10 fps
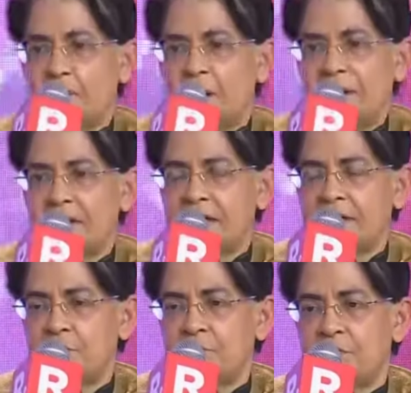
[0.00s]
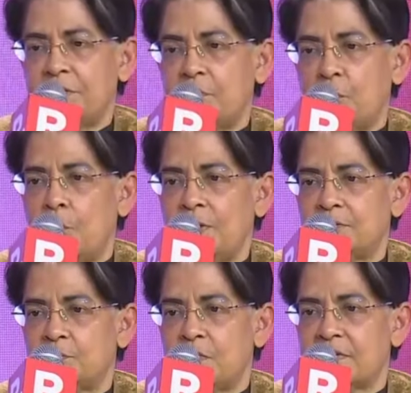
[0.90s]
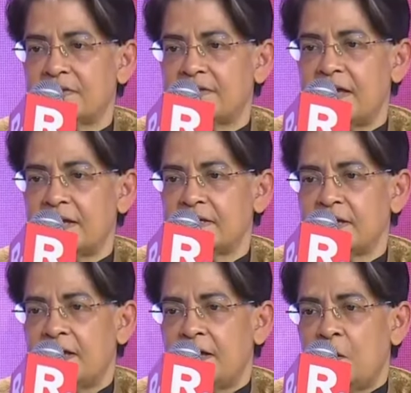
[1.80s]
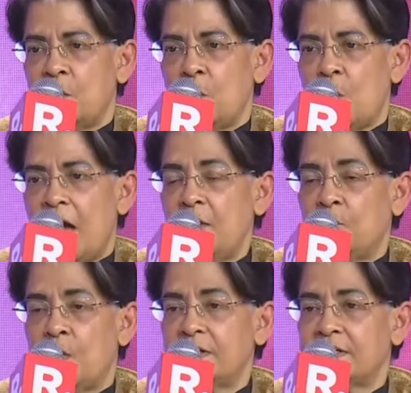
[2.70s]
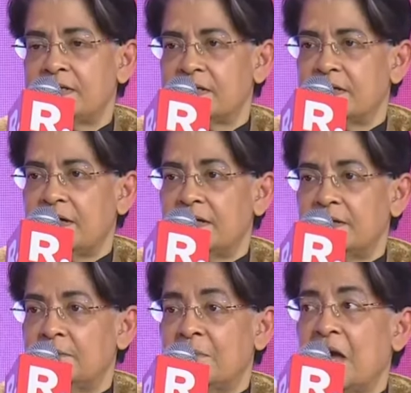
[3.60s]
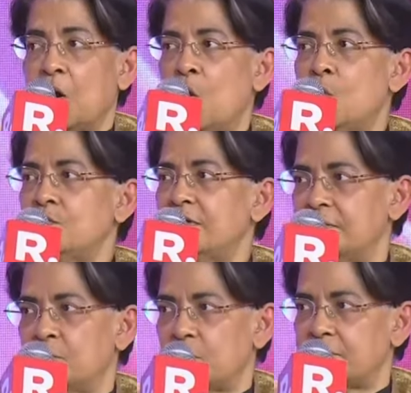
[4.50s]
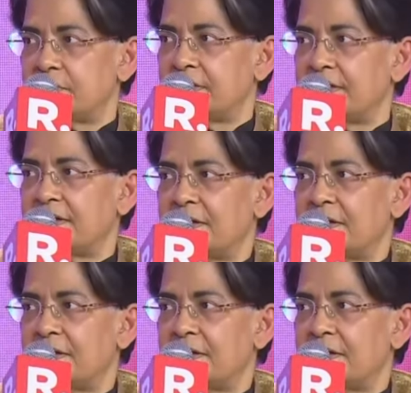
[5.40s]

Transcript: my dare to dream moment was that I wanted uh, my own laboratory.